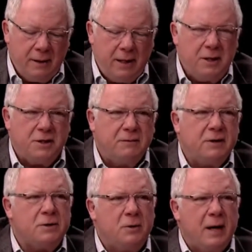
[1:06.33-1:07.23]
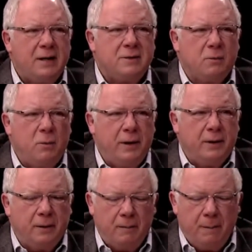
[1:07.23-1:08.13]
Each of us who has a
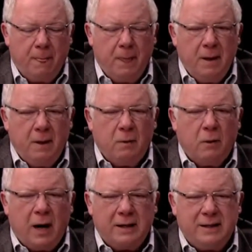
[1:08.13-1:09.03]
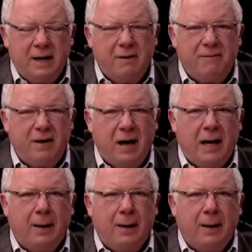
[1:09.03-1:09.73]
will identify